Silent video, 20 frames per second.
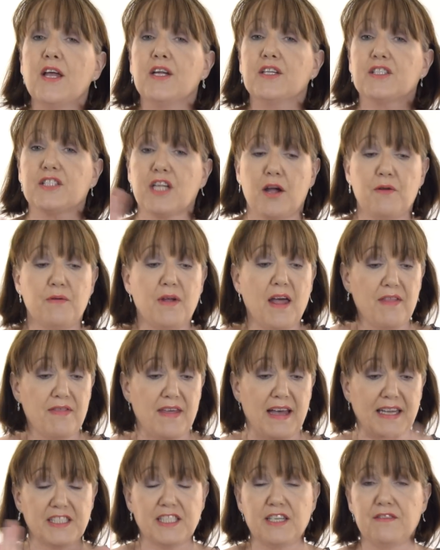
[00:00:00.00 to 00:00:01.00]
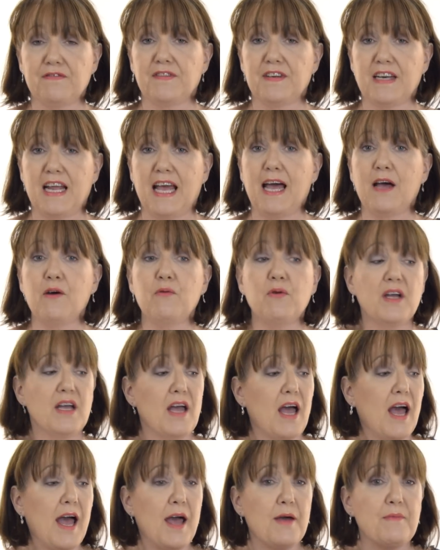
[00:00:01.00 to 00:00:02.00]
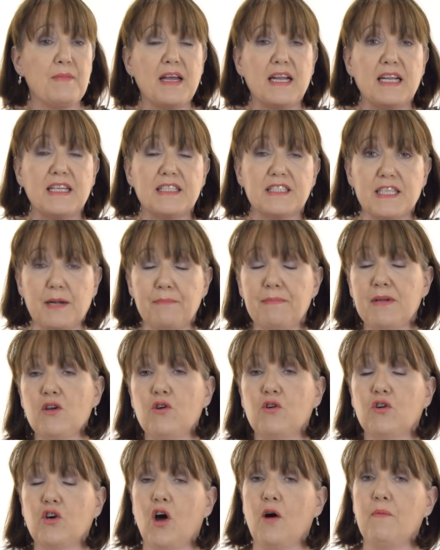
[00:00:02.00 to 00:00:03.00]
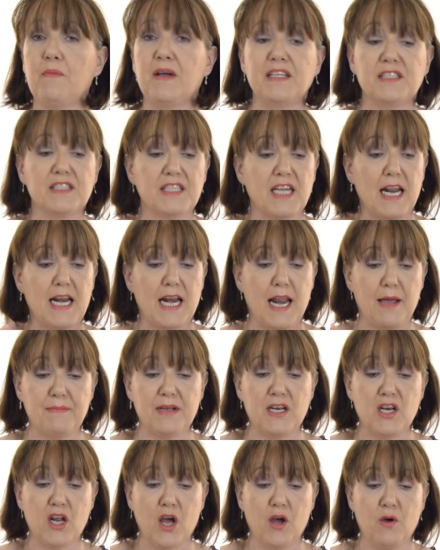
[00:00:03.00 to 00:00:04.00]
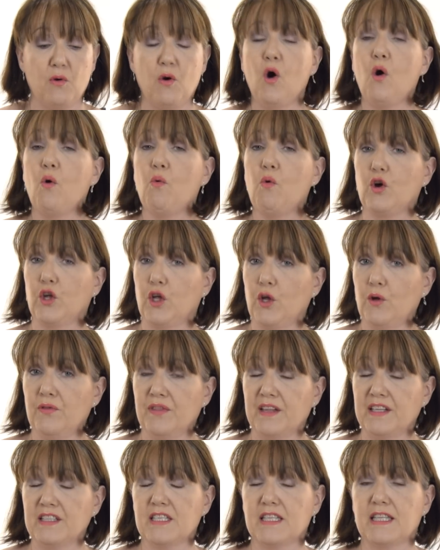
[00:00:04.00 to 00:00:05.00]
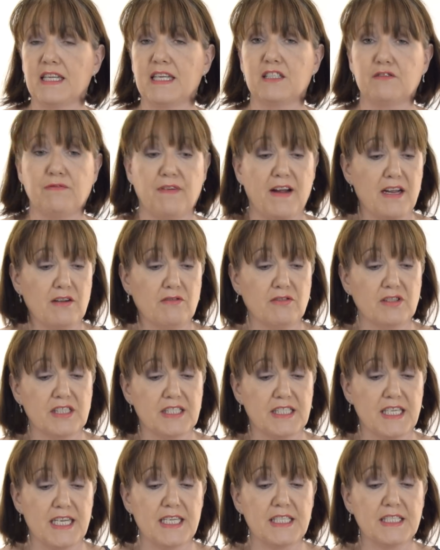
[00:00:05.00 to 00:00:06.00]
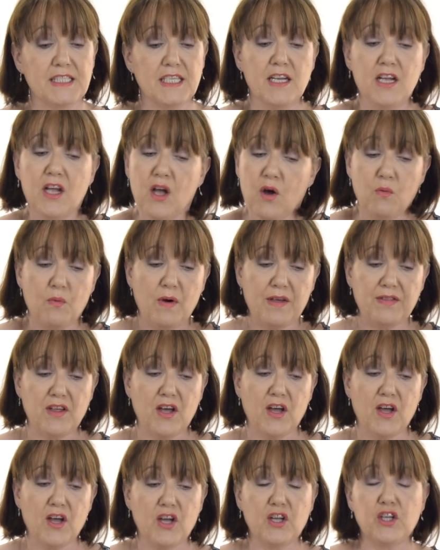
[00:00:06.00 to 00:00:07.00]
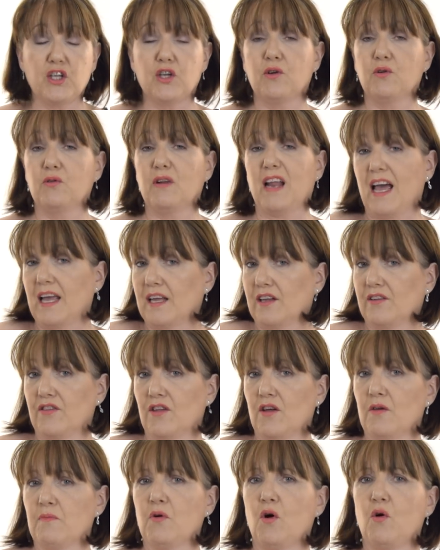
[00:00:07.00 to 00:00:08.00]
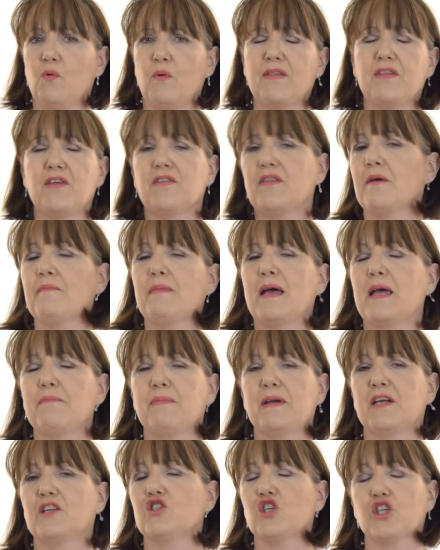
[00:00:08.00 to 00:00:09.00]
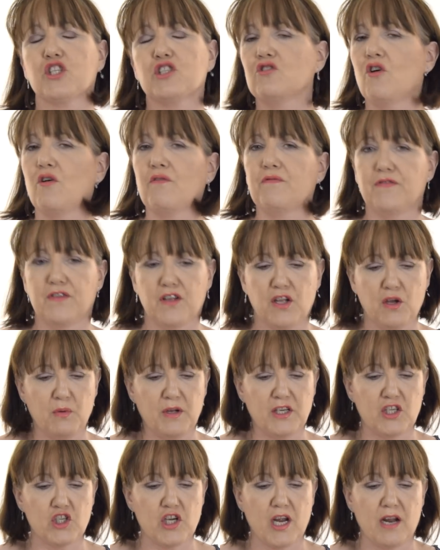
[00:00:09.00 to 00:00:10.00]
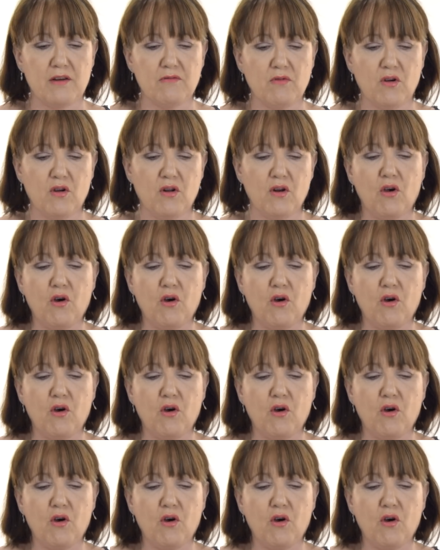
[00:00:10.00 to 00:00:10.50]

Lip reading: So that's it for now. Send me your comments. Let me know what you think to these fragrances, whether you like them or whether they're maybe just not for you in general,